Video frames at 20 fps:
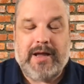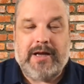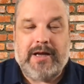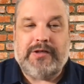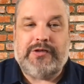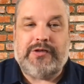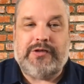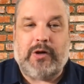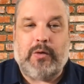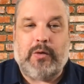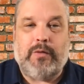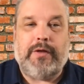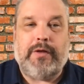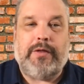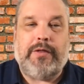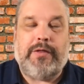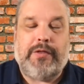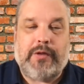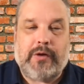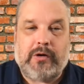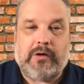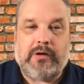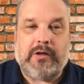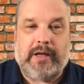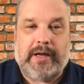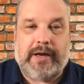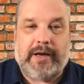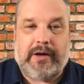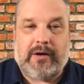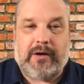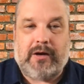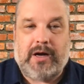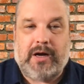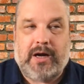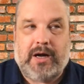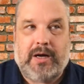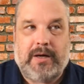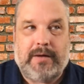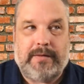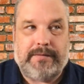So the third layer
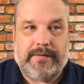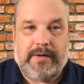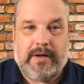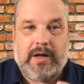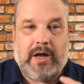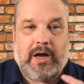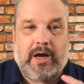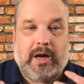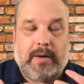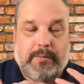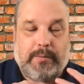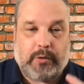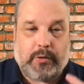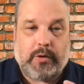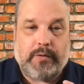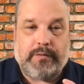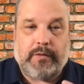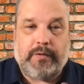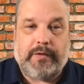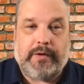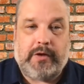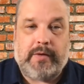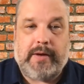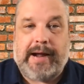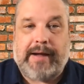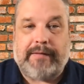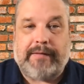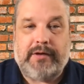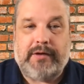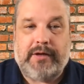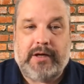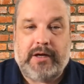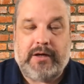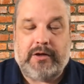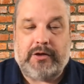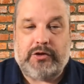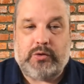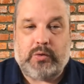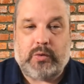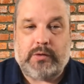of approval that you have to get in
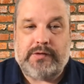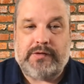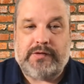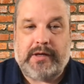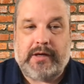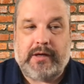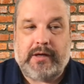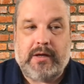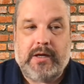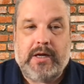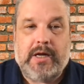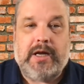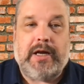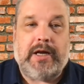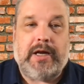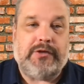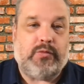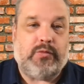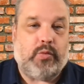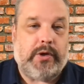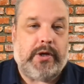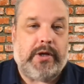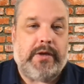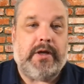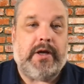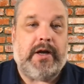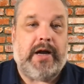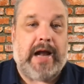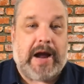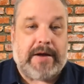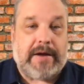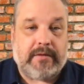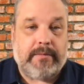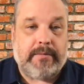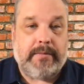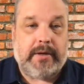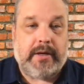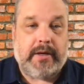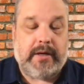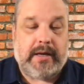a short sale is when the
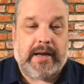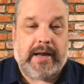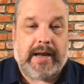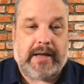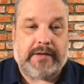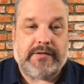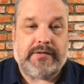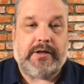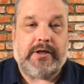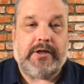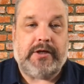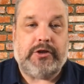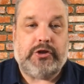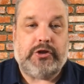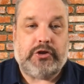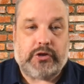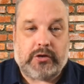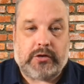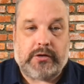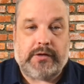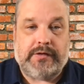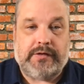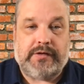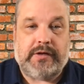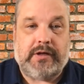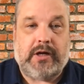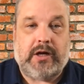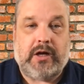government has an insurance